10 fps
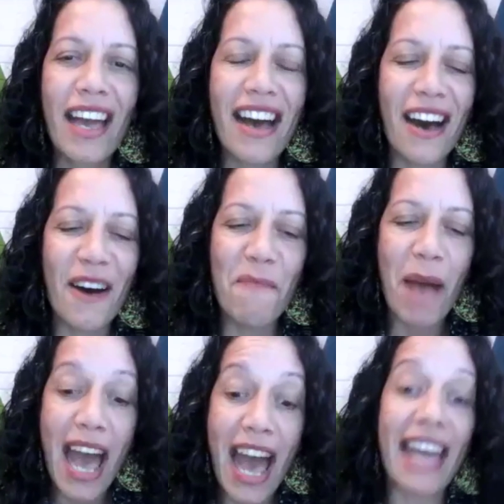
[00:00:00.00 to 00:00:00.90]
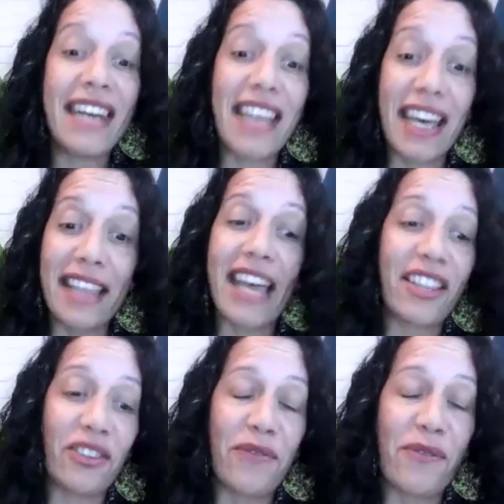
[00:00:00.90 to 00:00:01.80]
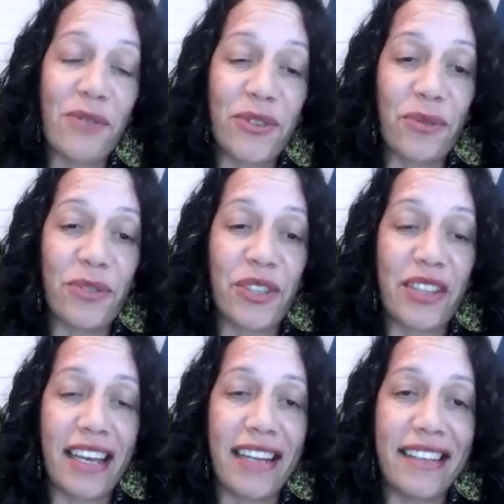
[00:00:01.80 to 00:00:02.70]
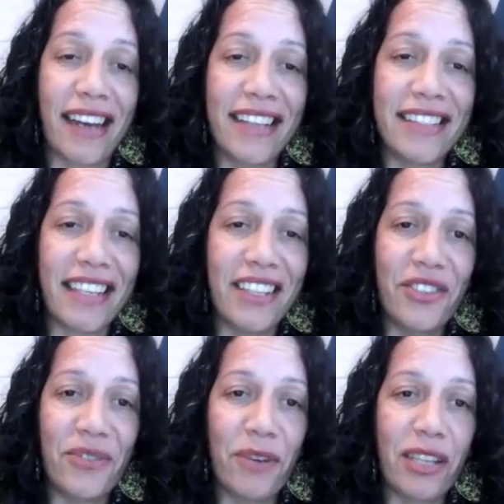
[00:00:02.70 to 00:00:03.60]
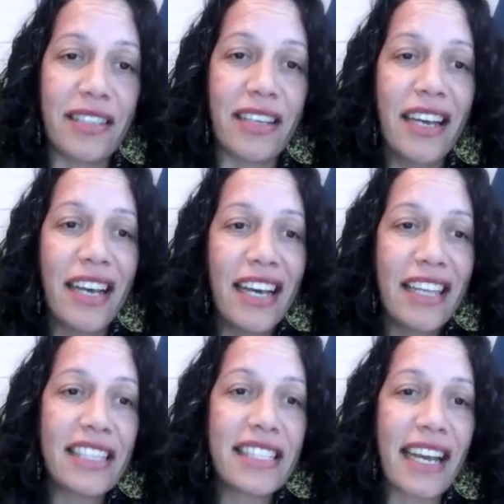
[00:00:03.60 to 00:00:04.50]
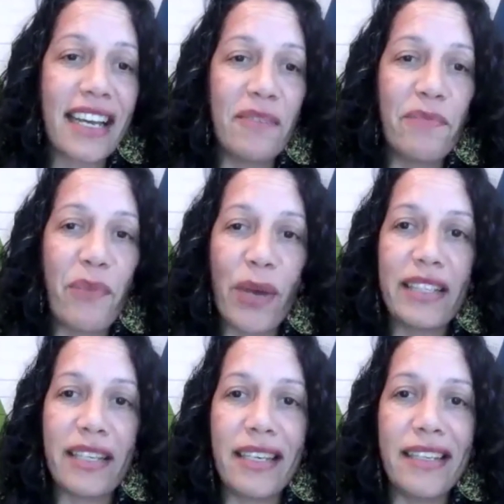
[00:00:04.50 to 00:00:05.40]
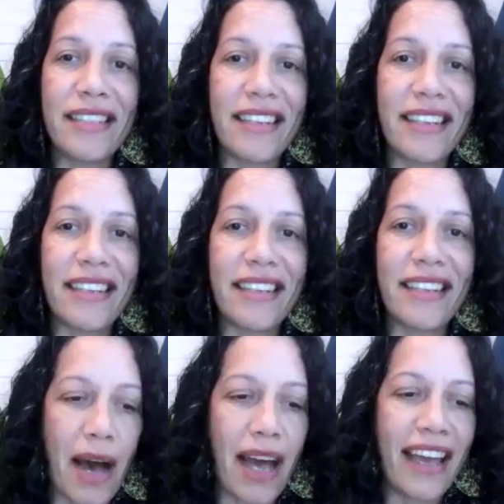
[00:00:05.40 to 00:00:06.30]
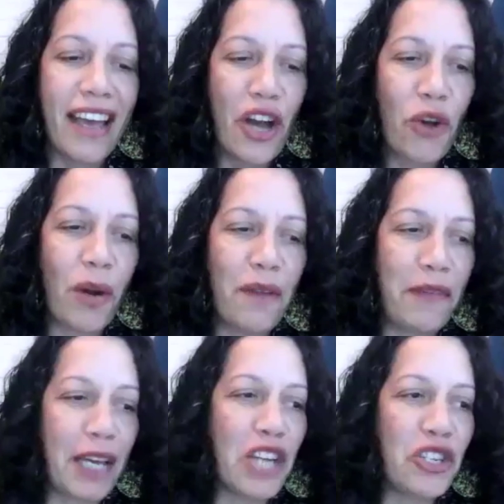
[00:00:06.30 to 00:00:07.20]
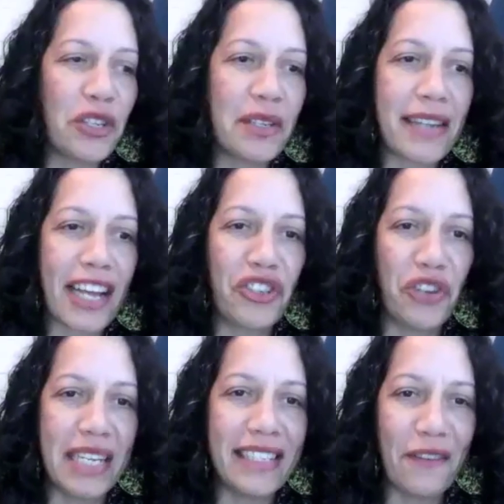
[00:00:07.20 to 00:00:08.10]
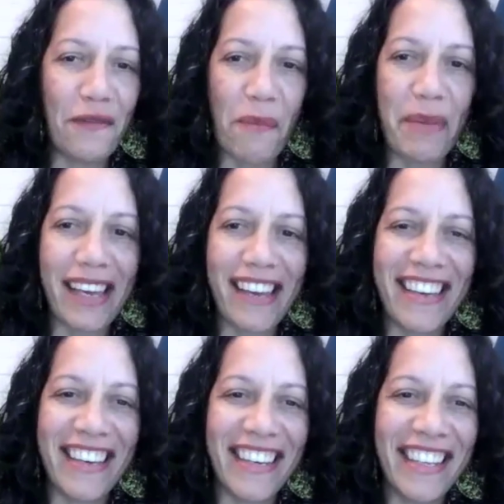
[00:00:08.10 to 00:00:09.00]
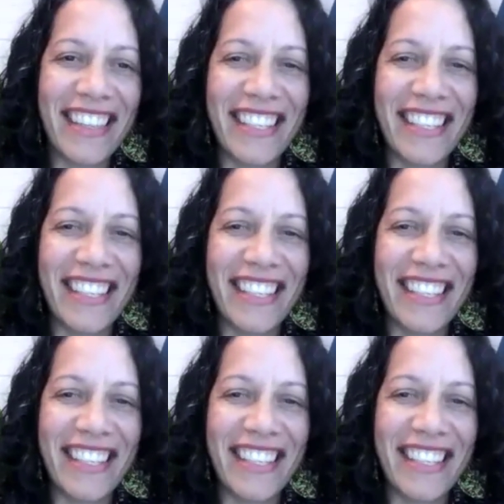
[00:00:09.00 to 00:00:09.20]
Um, and that, of course, also then ties into what the second point is around my qualification slash reason for being here